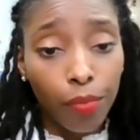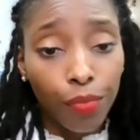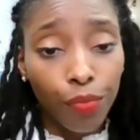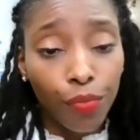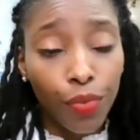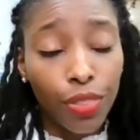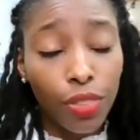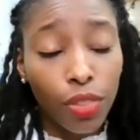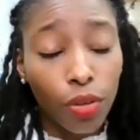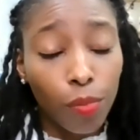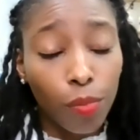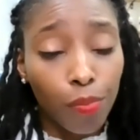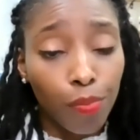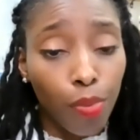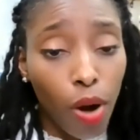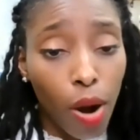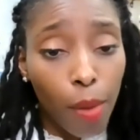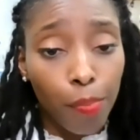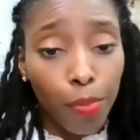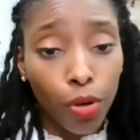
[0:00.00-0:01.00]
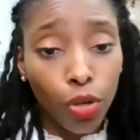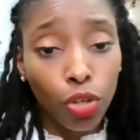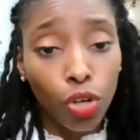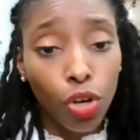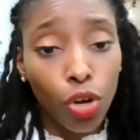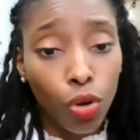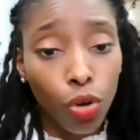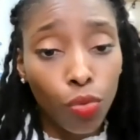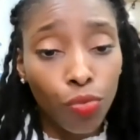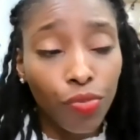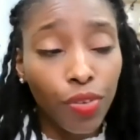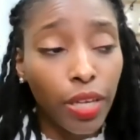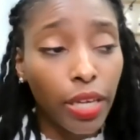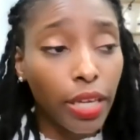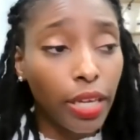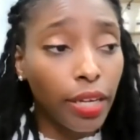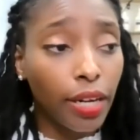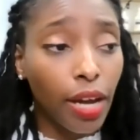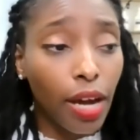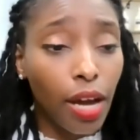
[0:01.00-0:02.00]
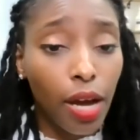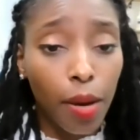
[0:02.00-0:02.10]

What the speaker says: with the proper COVID